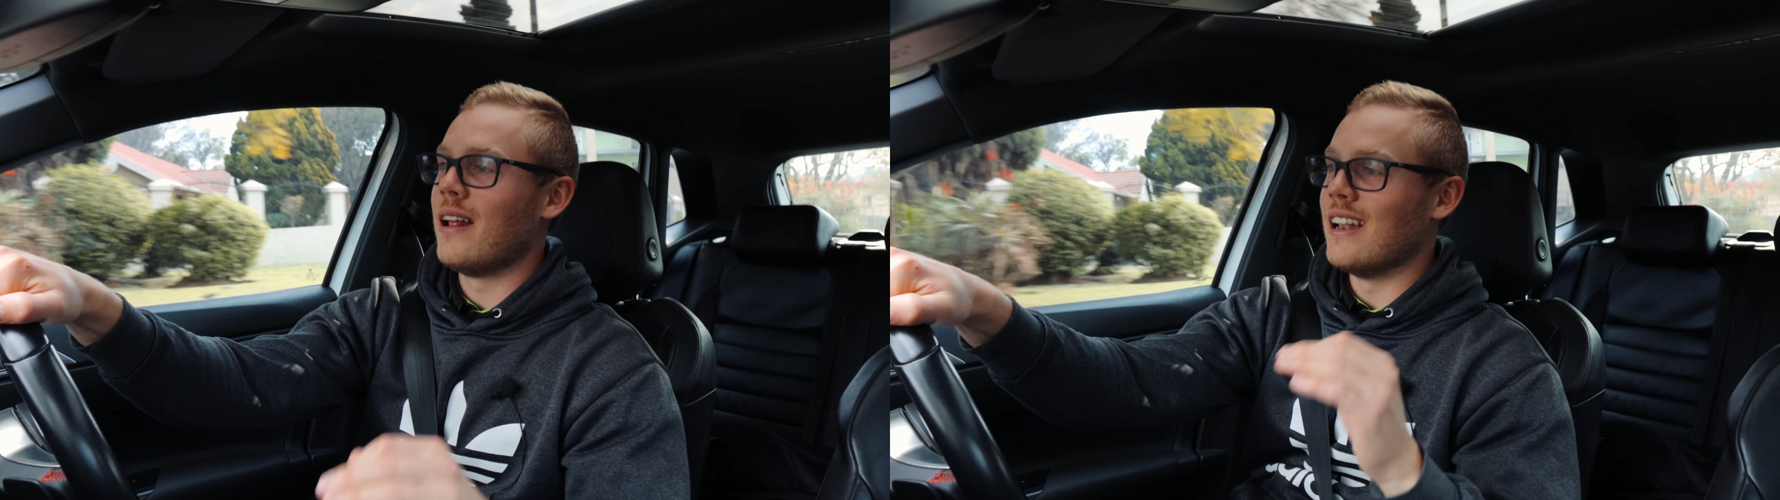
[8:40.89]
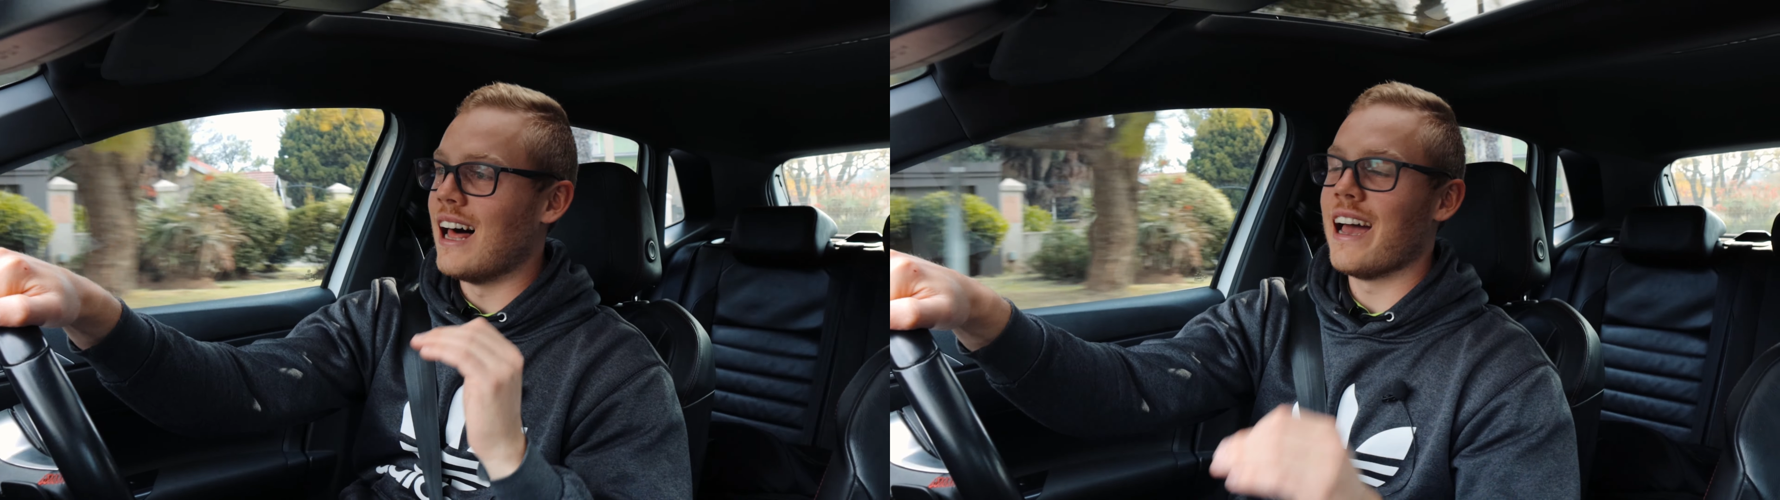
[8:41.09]

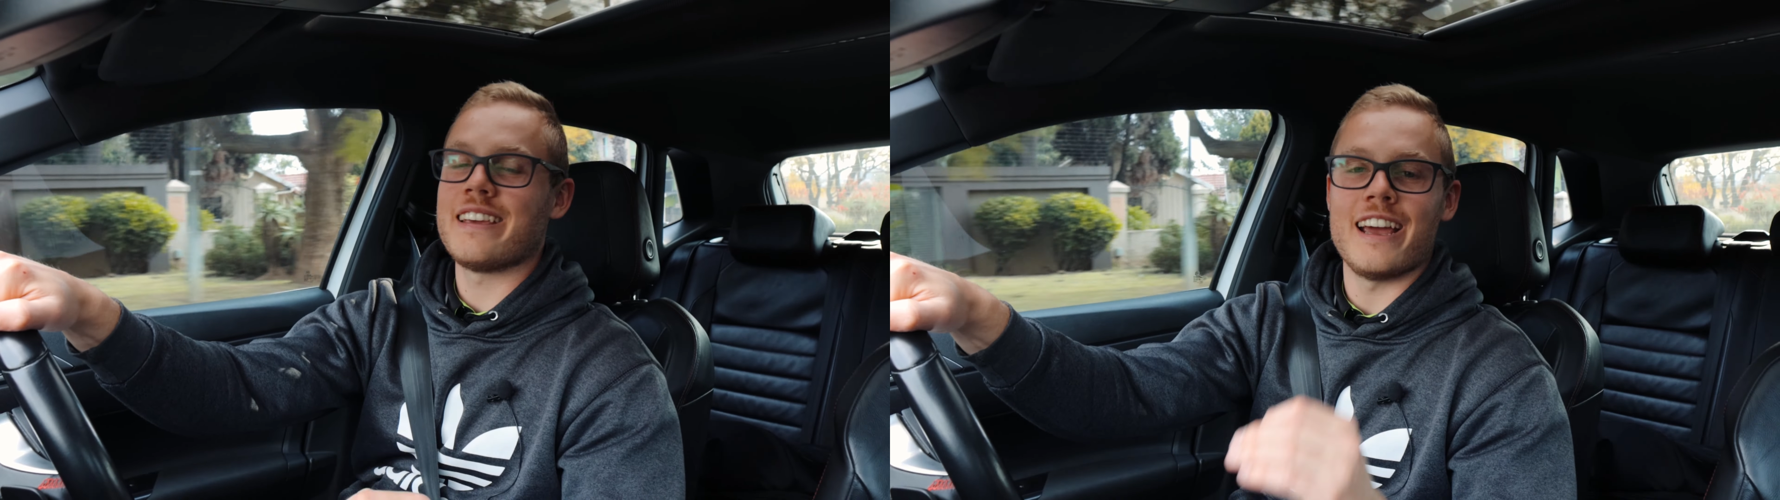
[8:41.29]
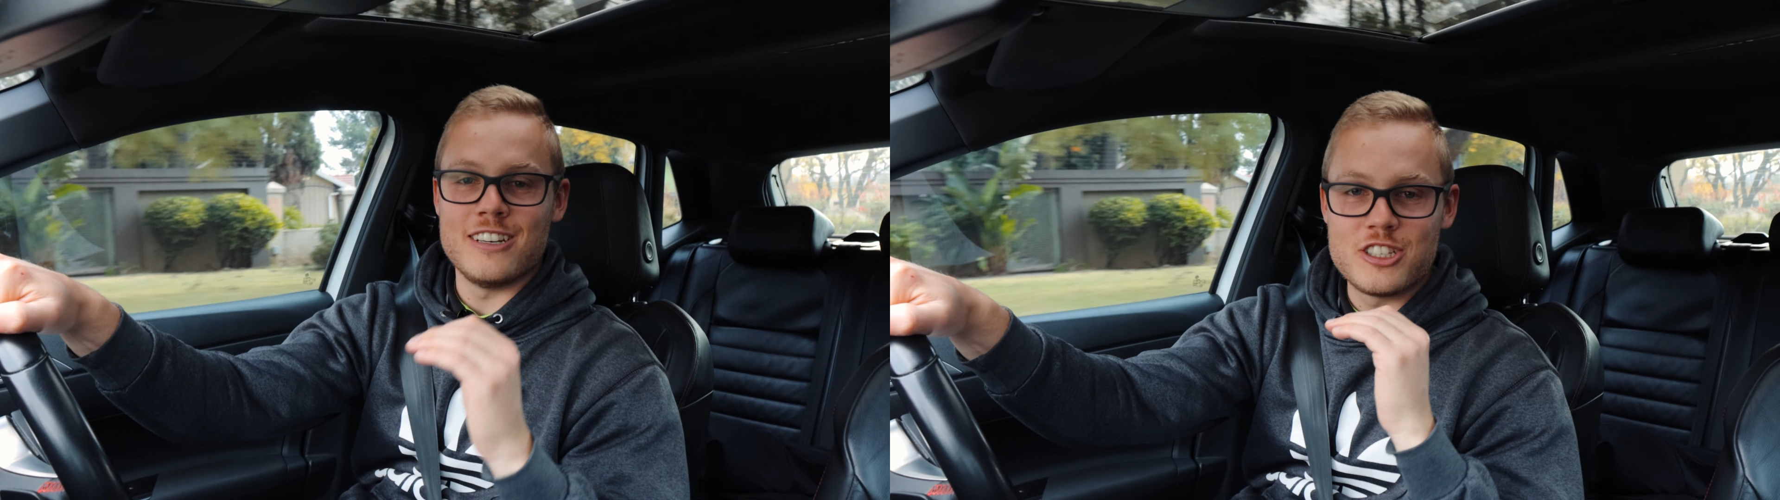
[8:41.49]

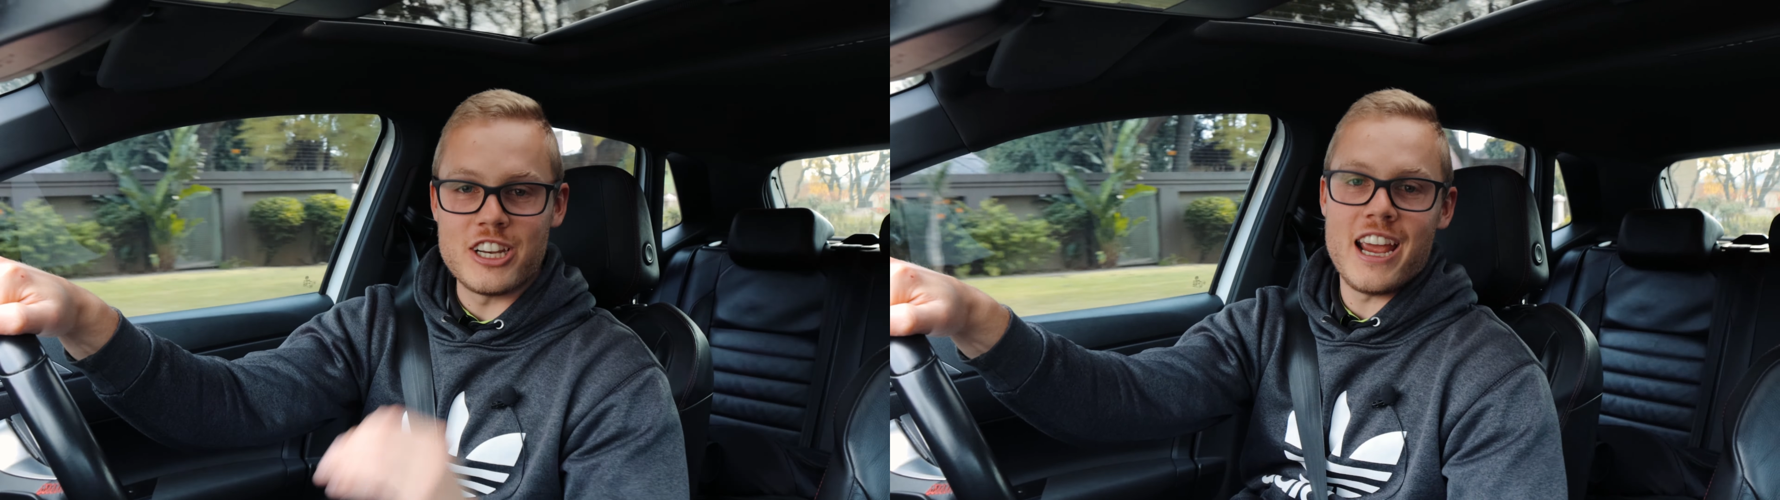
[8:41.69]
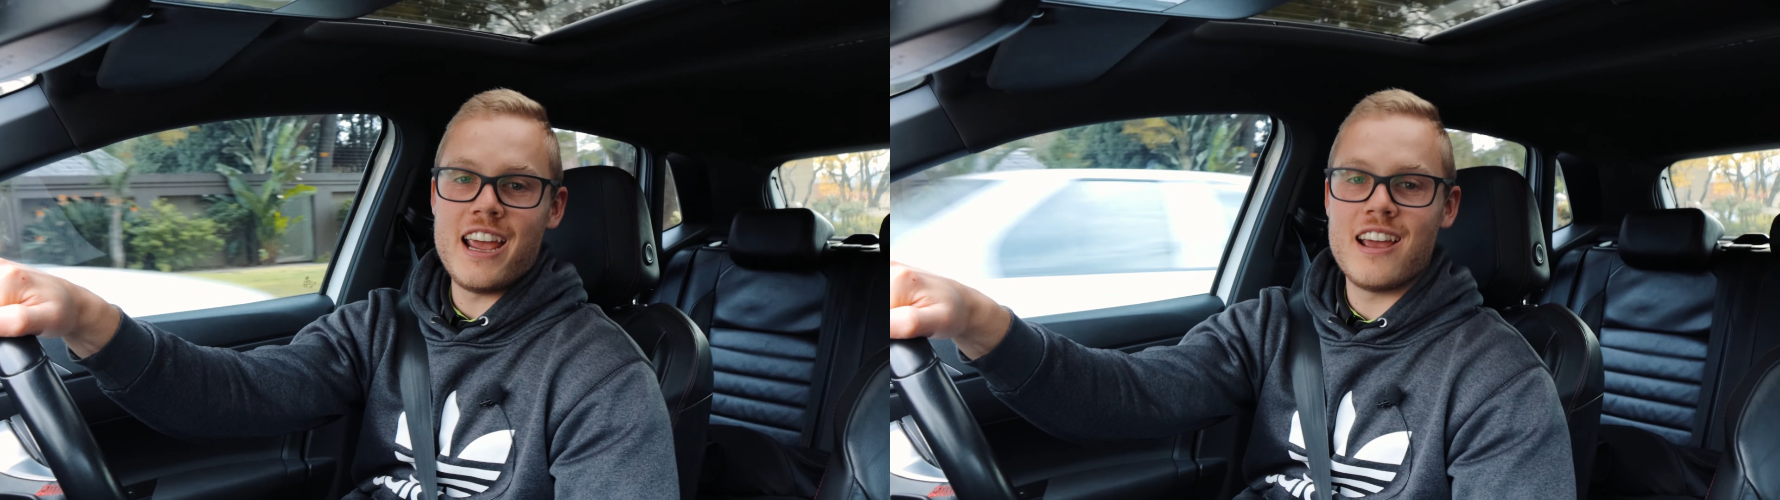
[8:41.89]
like and
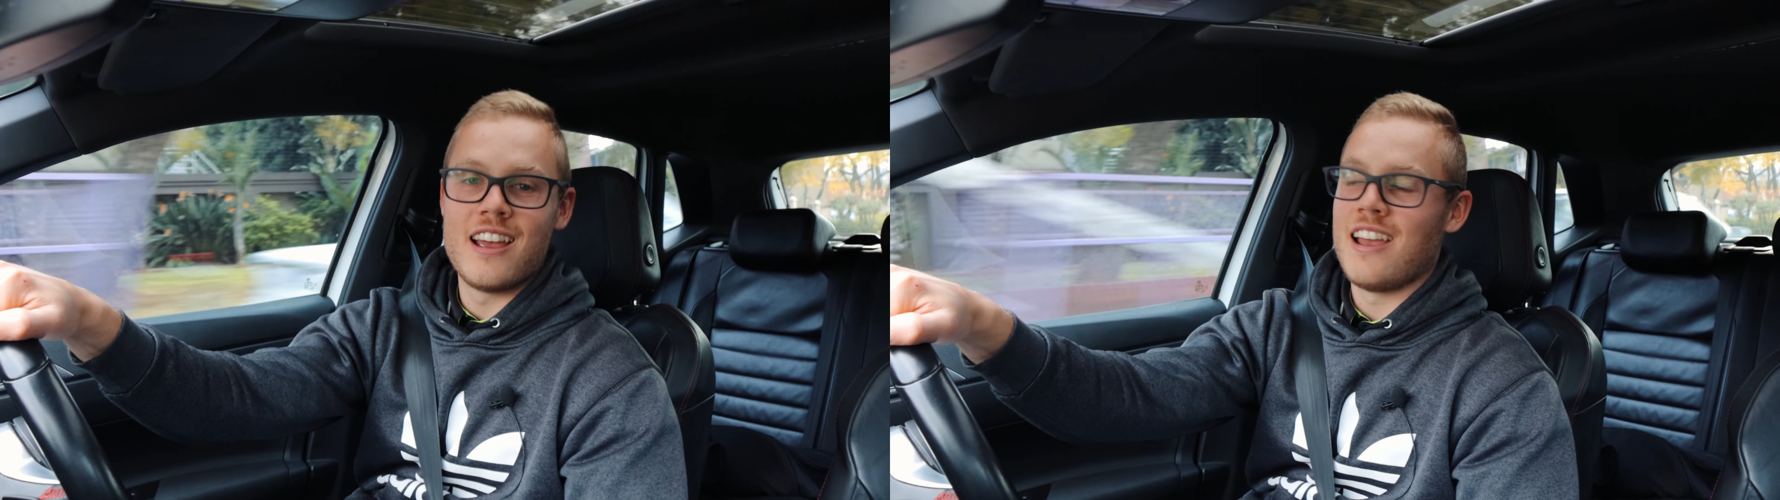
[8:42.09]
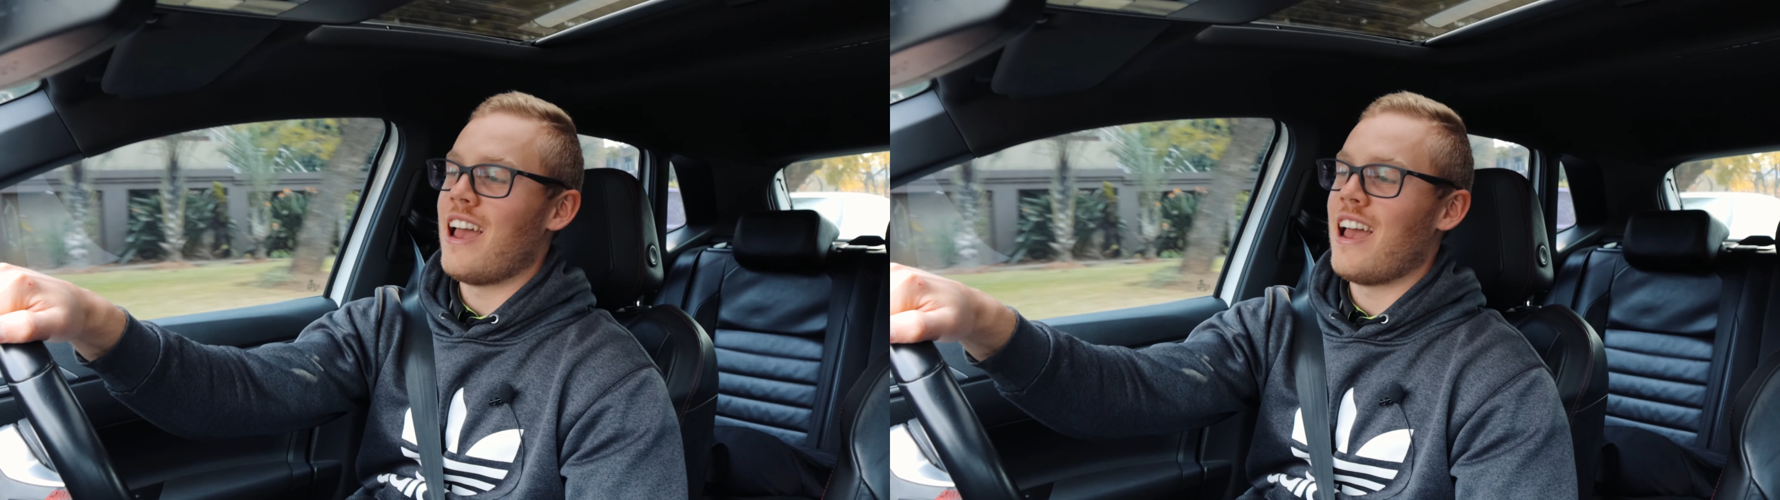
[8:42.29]
share,